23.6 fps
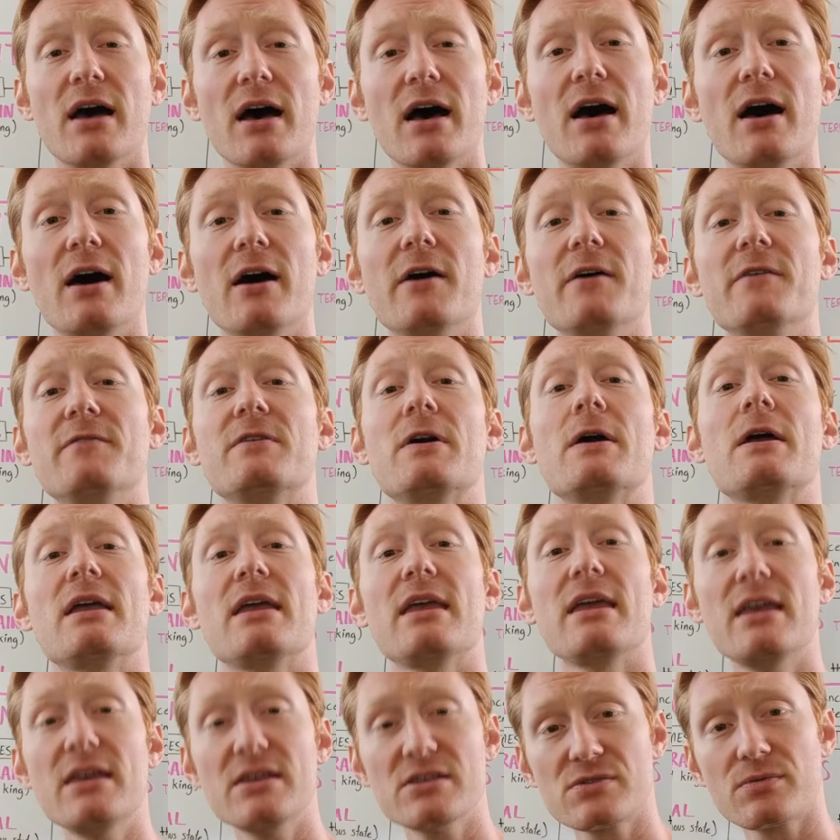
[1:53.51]
of
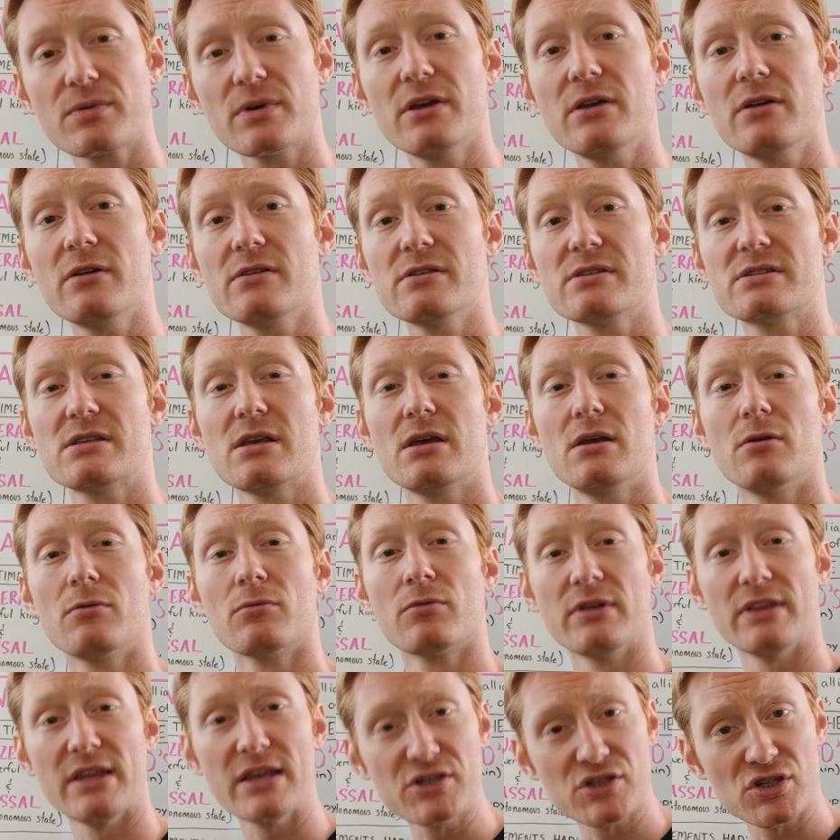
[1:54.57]
Israel's
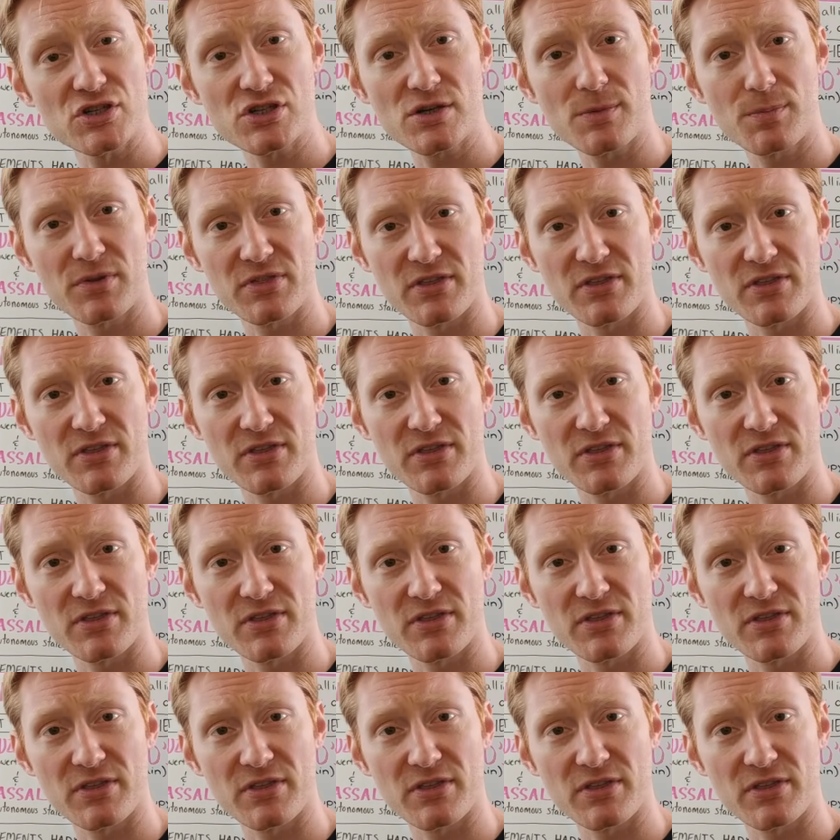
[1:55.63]
relationship